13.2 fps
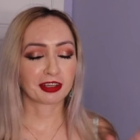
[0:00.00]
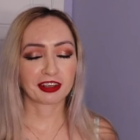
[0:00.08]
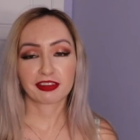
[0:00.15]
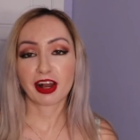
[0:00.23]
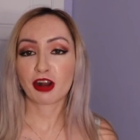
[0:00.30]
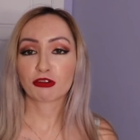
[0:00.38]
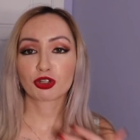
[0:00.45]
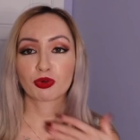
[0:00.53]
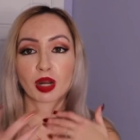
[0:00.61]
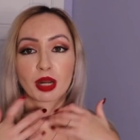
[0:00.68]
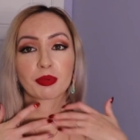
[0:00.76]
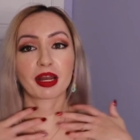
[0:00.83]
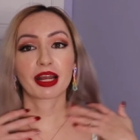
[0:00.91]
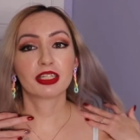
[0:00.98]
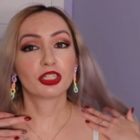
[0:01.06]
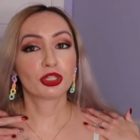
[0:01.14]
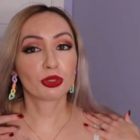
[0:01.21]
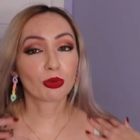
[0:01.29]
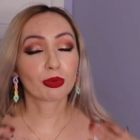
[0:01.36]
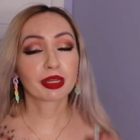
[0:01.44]
like loungewear, but I
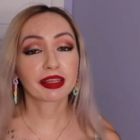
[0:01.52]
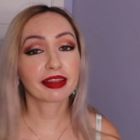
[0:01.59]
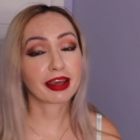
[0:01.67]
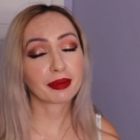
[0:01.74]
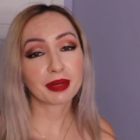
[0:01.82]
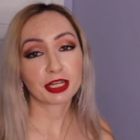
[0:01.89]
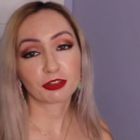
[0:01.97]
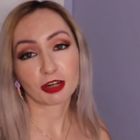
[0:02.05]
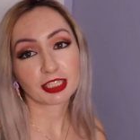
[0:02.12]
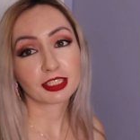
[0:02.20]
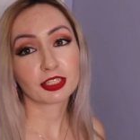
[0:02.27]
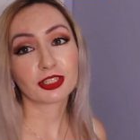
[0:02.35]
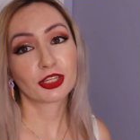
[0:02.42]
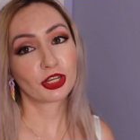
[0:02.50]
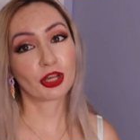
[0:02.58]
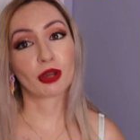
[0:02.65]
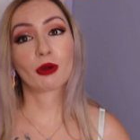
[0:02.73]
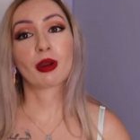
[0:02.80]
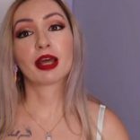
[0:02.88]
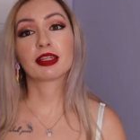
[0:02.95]
do really like my dresses too,